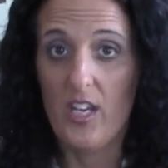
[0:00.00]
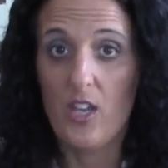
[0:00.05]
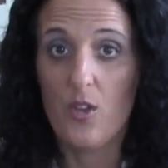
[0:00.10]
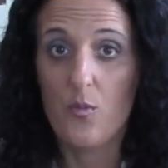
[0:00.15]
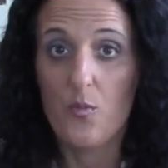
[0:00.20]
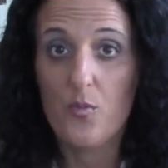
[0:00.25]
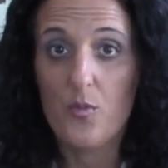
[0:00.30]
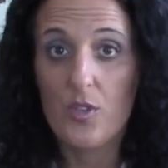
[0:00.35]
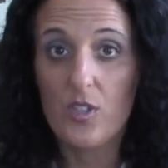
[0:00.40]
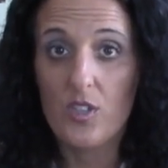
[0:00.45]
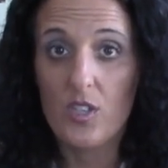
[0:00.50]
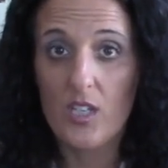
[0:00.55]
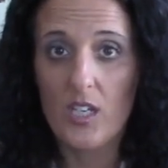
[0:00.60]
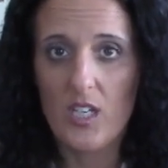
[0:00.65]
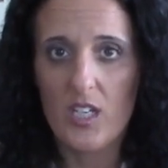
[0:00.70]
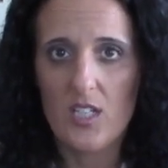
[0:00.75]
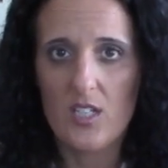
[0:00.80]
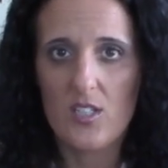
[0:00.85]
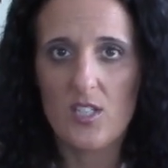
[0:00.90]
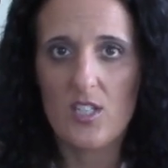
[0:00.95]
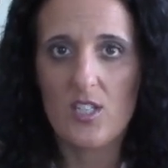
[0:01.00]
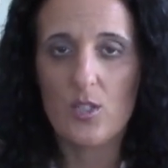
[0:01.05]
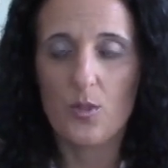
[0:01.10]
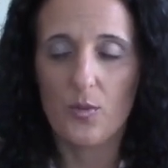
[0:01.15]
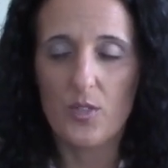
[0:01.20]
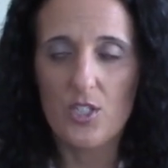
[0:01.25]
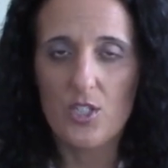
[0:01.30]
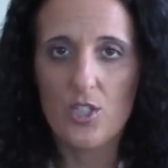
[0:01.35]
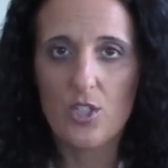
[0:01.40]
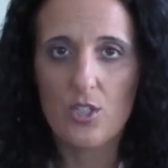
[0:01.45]
It really is. It's
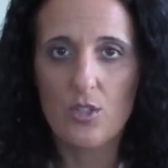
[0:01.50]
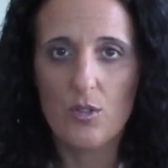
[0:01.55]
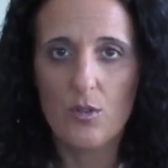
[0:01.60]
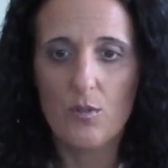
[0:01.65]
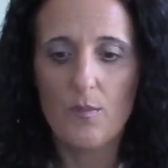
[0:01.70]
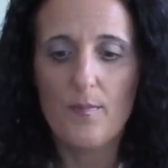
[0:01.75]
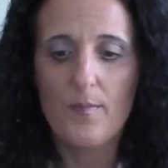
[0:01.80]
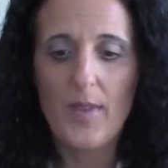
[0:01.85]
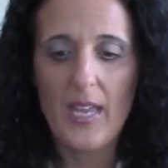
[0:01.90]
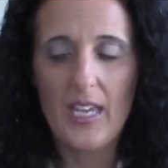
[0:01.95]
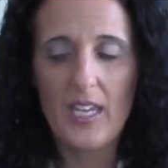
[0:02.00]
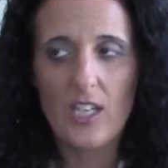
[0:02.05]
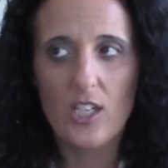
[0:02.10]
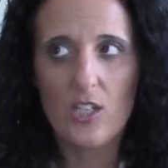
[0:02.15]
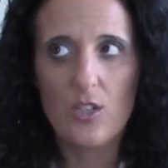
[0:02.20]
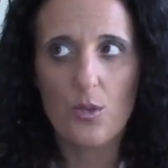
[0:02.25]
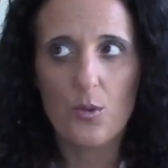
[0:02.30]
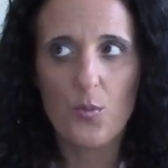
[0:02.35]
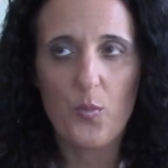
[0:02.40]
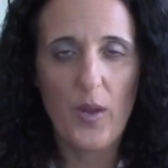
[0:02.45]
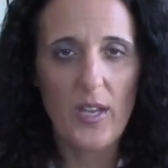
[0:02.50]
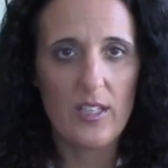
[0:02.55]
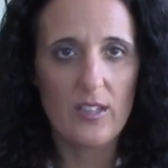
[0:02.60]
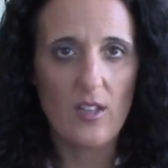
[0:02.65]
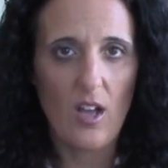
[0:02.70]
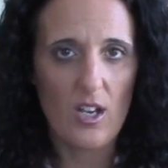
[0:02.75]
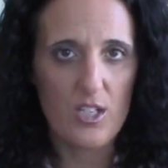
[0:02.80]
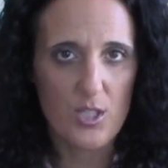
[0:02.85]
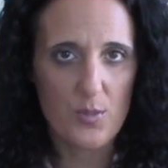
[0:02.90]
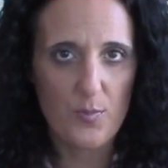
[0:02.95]
going to make your weight
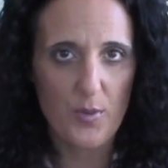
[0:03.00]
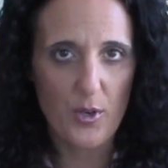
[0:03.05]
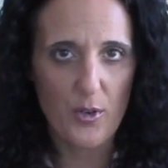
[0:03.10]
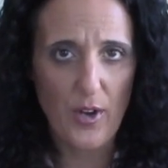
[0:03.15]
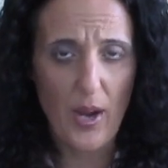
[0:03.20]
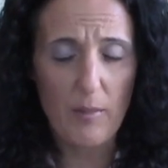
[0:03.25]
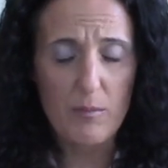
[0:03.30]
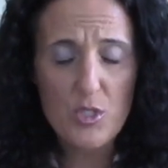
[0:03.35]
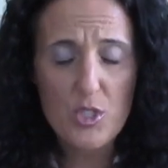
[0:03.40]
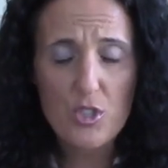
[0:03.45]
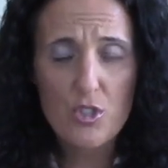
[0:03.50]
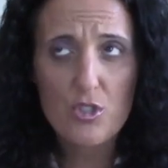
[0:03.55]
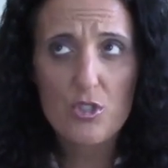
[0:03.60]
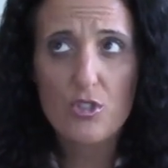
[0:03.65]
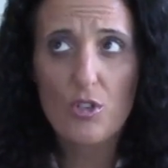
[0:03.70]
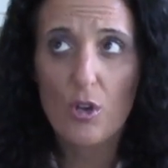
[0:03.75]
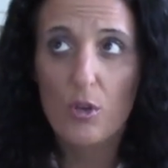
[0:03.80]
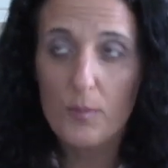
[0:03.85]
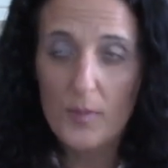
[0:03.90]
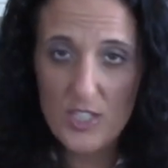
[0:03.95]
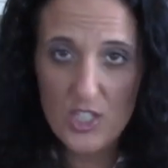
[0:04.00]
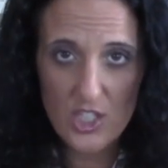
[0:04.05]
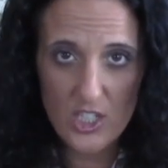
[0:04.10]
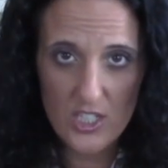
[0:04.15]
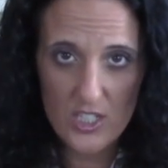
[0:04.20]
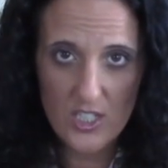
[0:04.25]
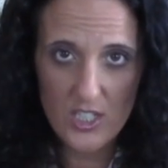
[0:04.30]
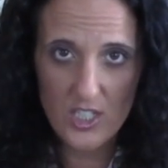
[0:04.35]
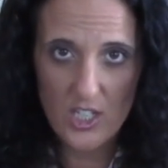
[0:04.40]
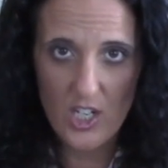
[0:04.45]
loss program so much
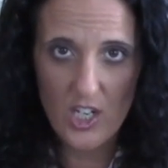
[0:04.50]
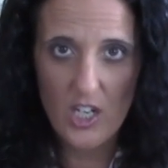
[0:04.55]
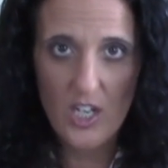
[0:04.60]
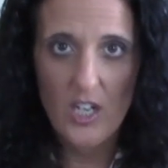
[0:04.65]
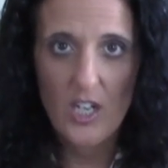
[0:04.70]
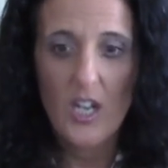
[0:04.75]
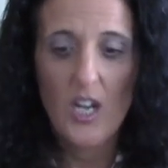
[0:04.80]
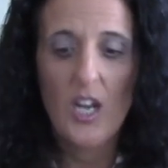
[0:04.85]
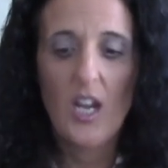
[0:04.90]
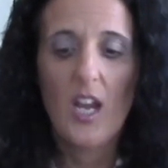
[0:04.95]
easier.